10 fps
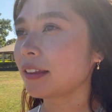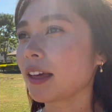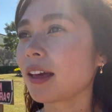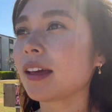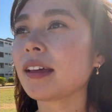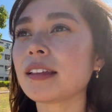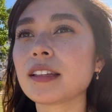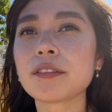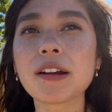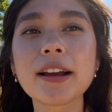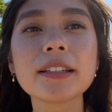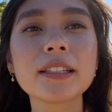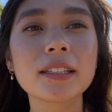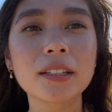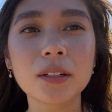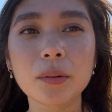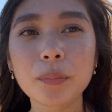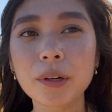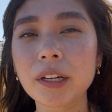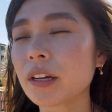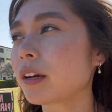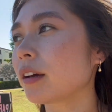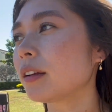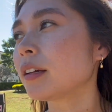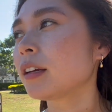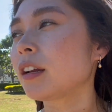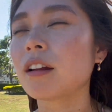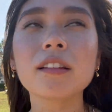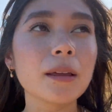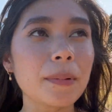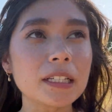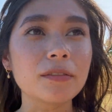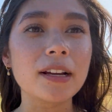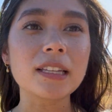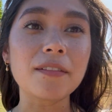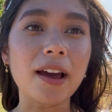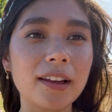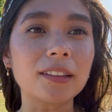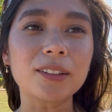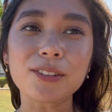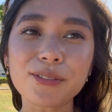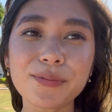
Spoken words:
then the fries were pretty good. Not the best fries I've had though.